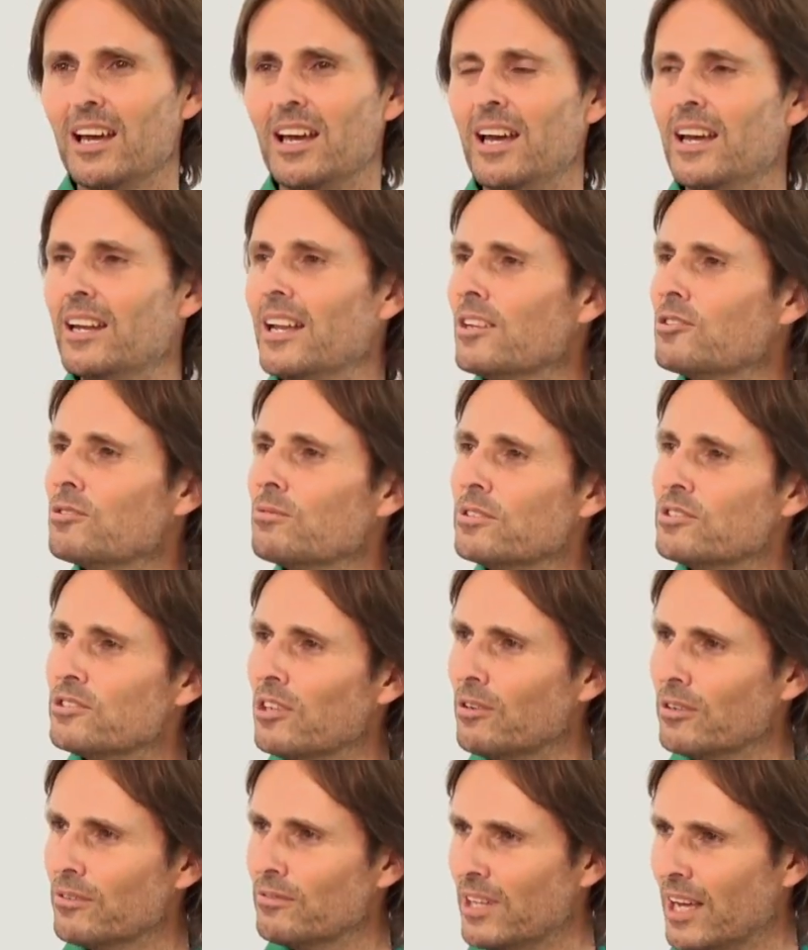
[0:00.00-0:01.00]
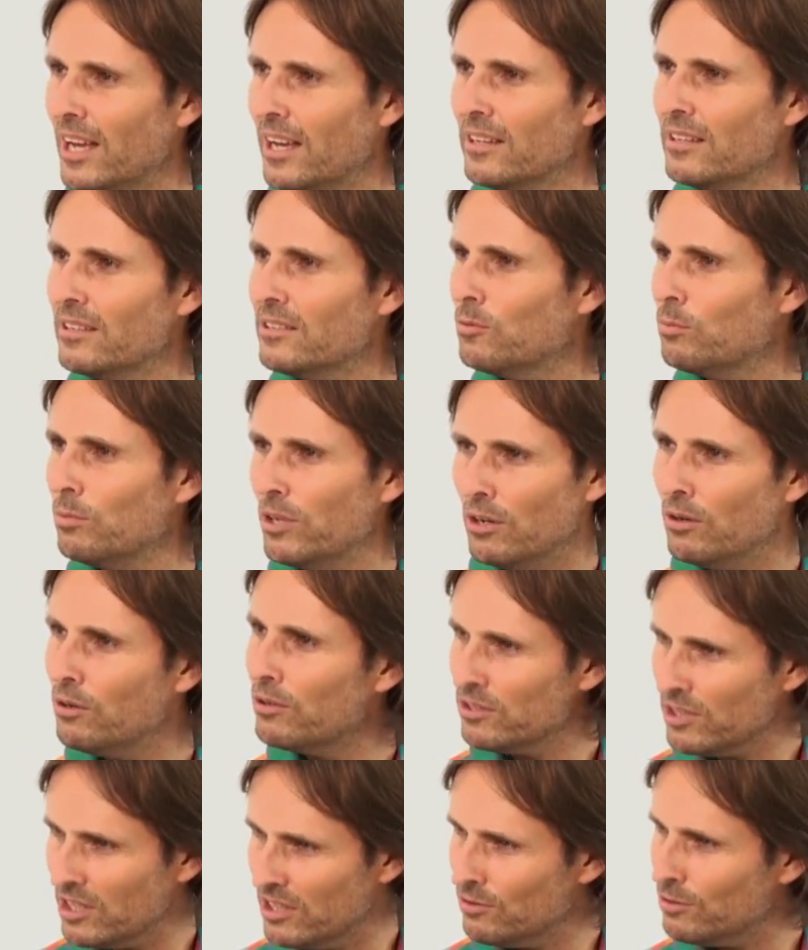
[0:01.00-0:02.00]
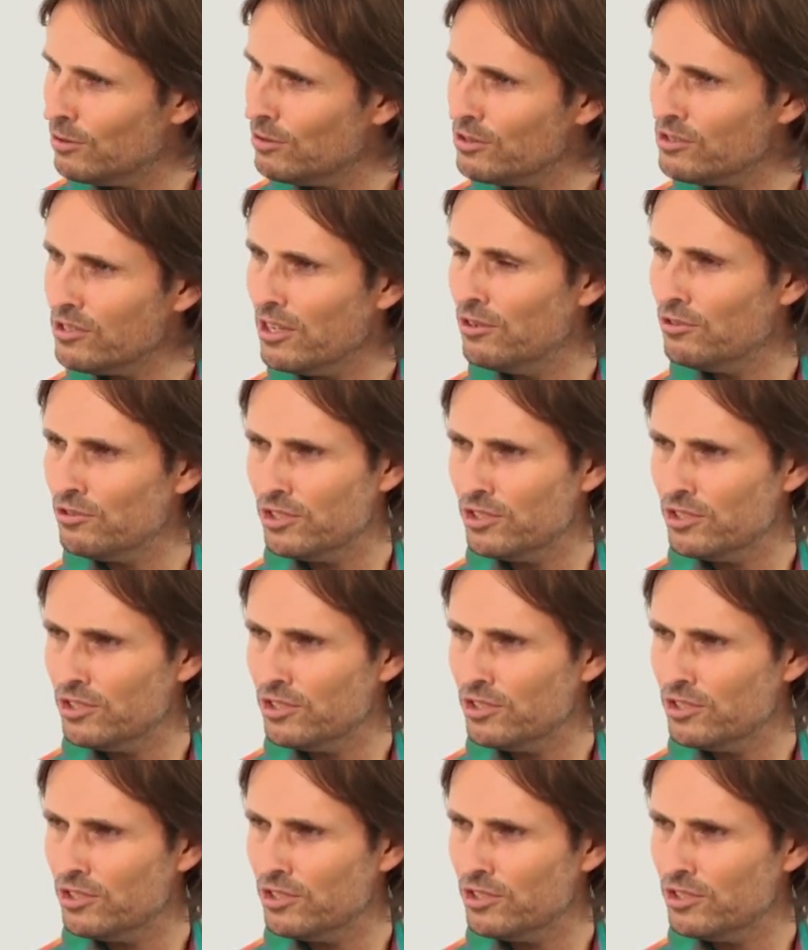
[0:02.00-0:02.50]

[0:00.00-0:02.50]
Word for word: And as a result of that, the world can also